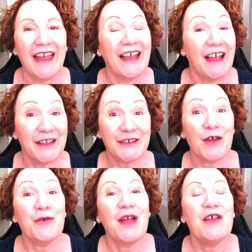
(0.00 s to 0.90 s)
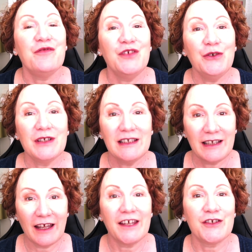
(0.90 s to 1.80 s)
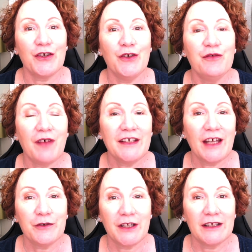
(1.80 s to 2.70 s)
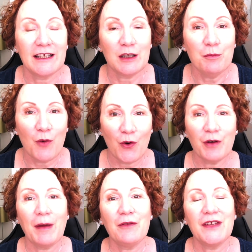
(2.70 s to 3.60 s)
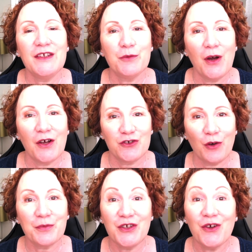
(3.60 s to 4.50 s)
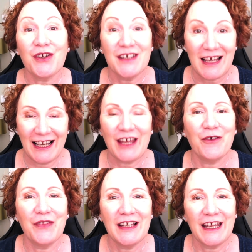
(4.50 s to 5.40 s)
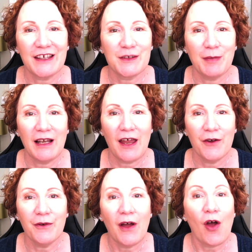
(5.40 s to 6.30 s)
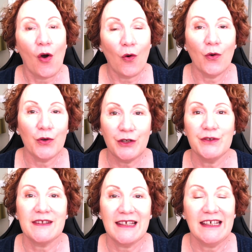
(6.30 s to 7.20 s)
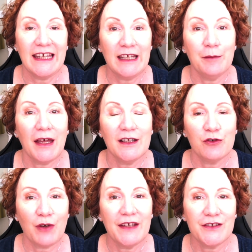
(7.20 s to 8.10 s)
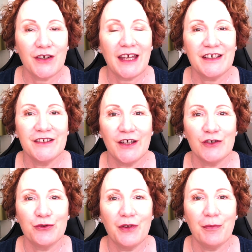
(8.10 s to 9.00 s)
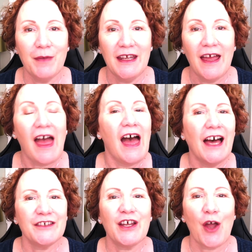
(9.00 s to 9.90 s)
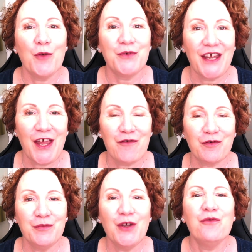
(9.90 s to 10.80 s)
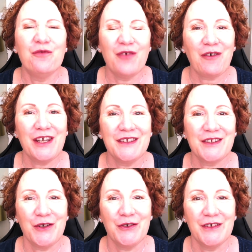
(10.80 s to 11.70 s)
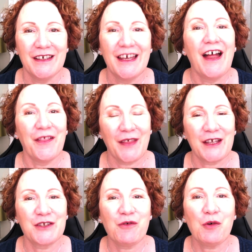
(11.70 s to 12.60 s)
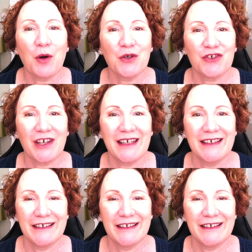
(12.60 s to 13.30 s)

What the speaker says: So if you'd like to find out a little more about these workshops, you can click on the links below or use the email address to get in touch with me, and I hope to hear from you very soon. Thanks for watching.